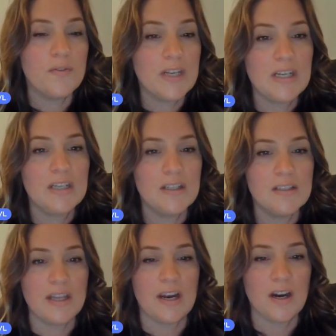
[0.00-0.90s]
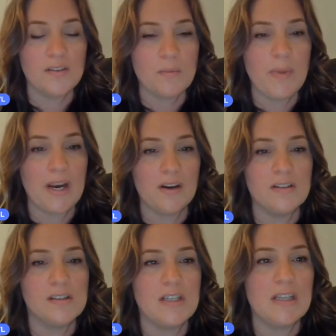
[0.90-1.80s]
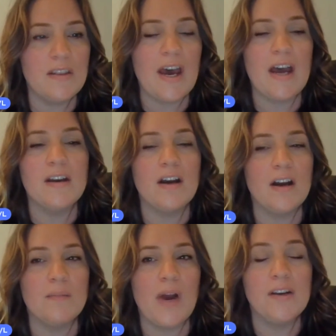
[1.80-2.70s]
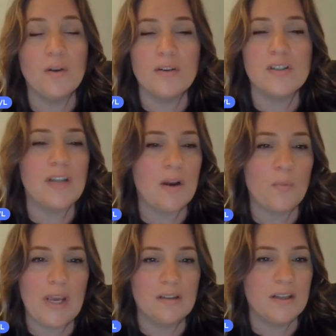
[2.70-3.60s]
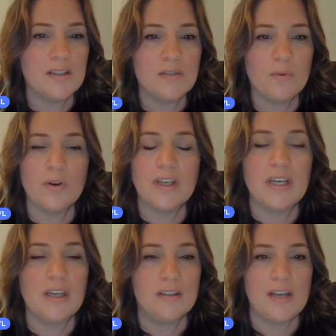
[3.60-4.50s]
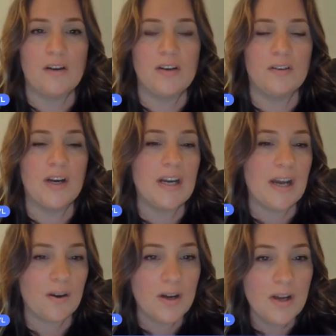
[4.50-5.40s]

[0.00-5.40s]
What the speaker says: the need is there and the parents need that. I know there's a lot of wait lists for the kids out here right now.